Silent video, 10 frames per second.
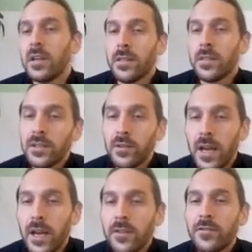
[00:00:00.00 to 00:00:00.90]
that you
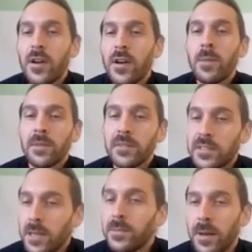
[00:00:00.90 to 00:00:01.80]
have. But at the
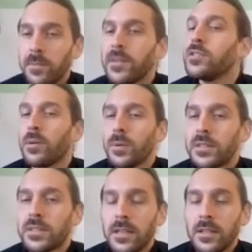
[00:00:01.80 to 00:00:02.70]
same time, this always
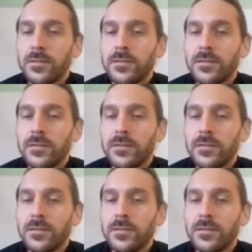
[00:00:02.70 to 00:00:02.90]
gave